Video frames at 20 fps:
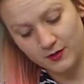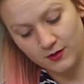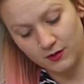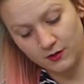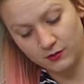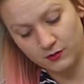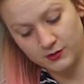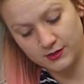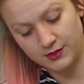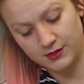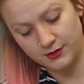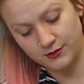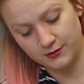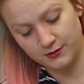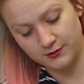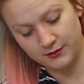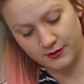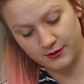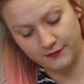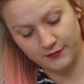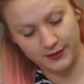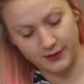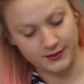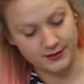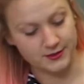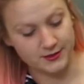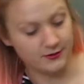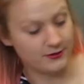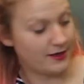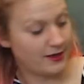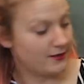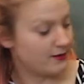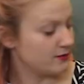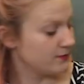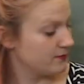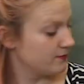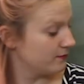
Also, if it gets too loud,